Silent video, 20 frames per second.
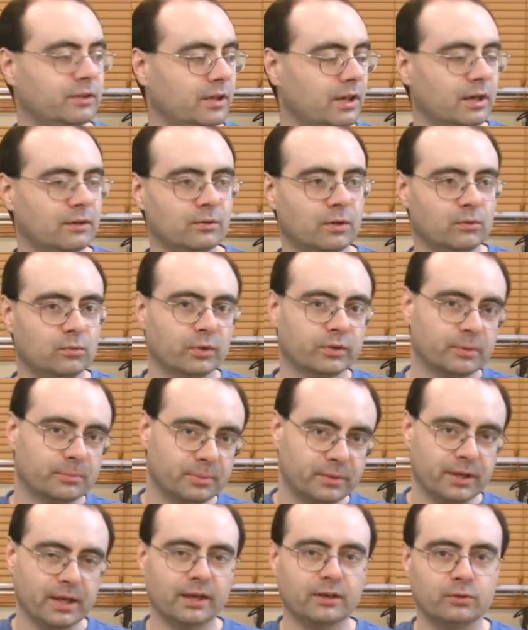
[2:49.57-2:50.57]
to, of, of, what the
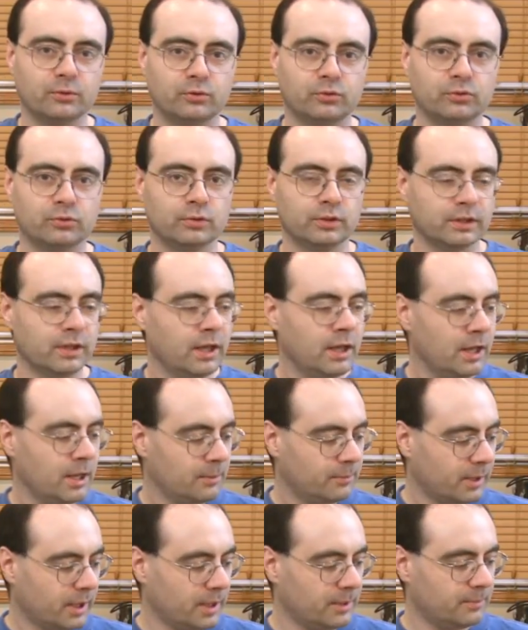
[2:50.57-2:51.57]
piano is doing
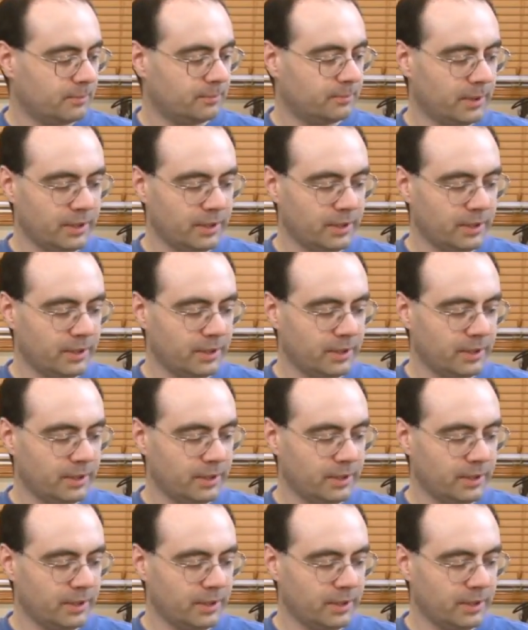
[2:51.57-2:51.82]
by